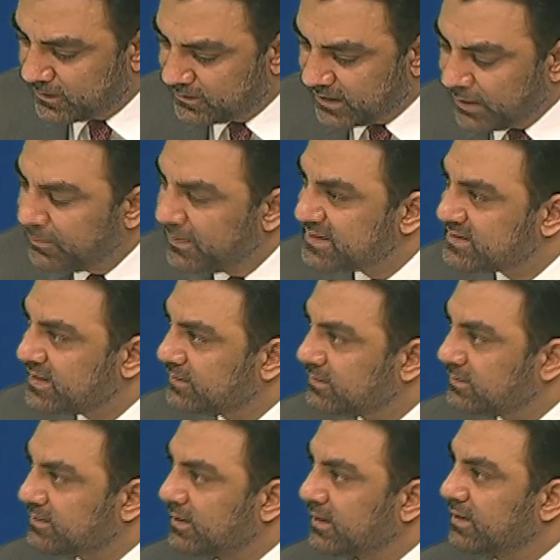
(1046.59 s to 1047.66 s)
that means
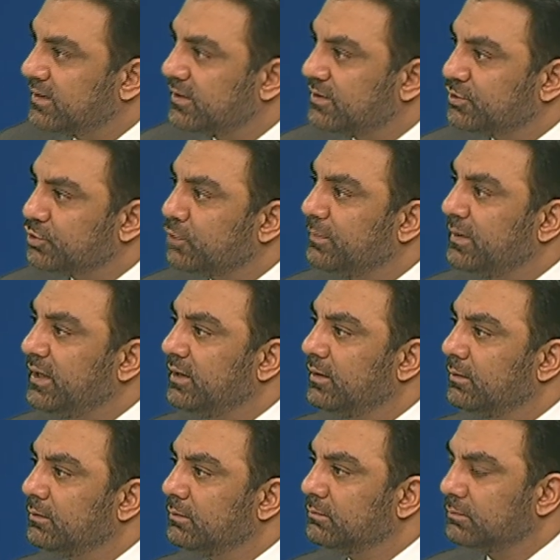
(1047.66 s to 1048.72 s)
that there should
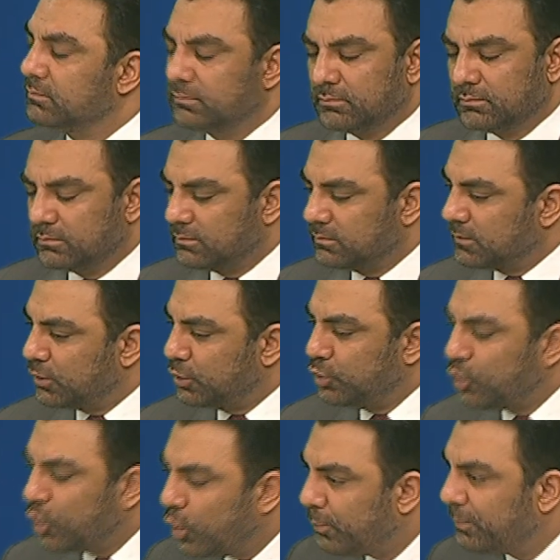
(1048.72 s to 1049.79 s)
be
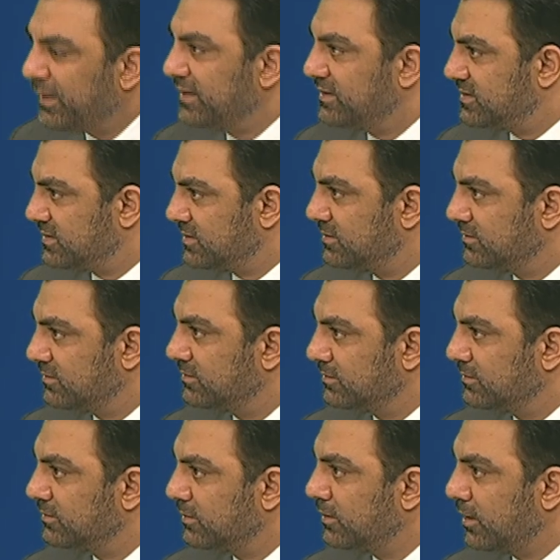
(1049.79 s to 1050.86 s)
no peace,
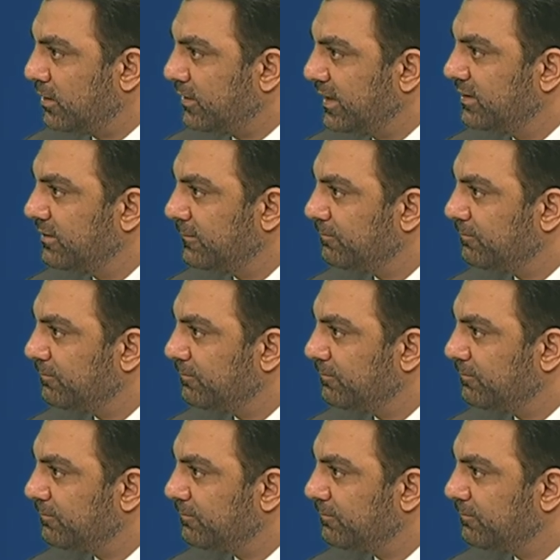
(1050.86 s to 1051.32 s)
all right?